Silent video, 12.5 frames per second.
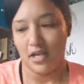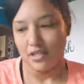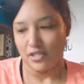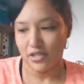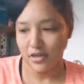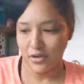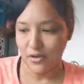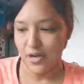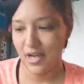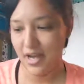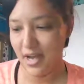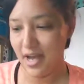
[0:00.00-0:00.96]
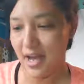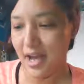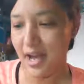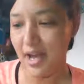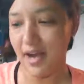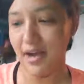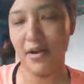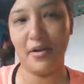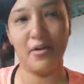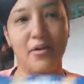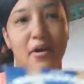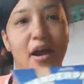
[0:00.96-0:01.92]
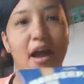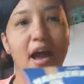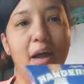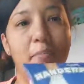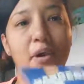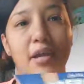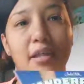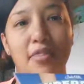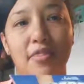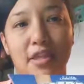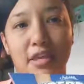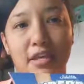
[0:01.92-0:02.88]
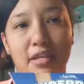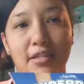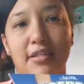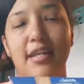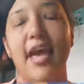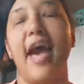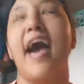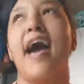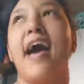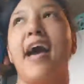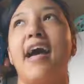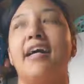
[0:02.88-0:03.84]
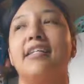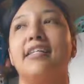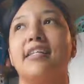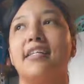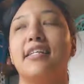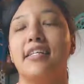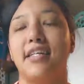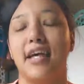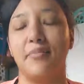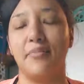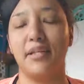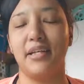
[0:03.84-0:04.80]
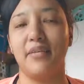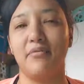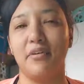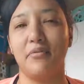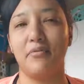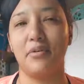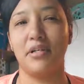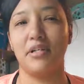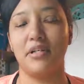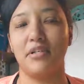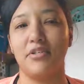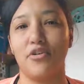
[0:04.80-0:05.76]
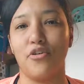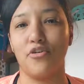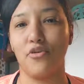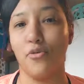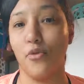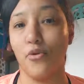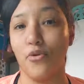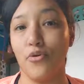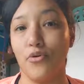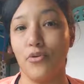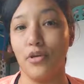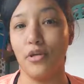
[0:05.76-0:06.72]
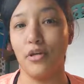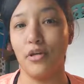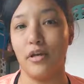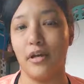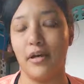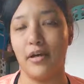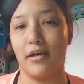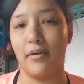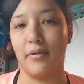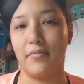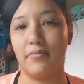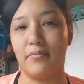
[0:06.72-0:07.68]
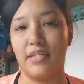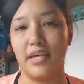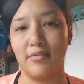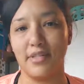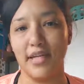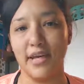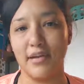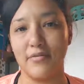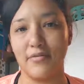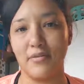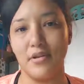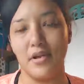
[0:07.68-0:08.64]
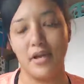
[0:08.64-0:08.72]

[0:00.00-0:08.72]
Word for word: So uh, I bought this at, I believe it was Earth World um, downtown.